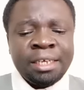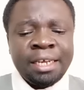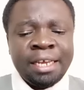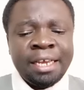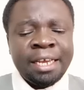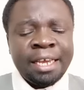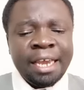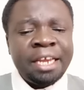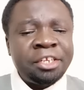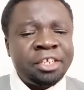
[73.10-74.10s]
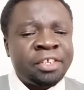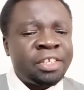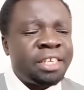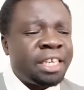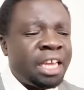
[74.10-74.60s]

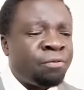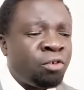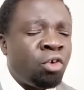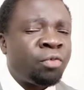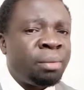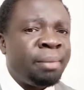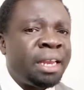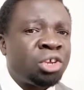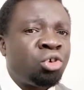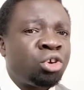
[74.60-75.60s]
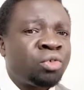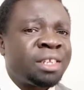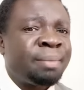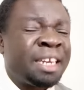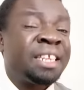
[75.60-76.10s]
NGCDF of Imenti
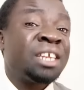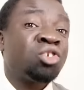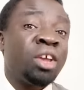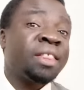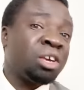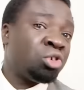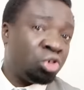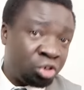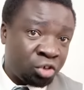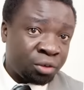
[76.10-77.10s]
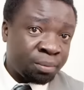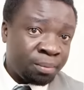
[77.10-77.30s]
constituency, but he's just going there to launch.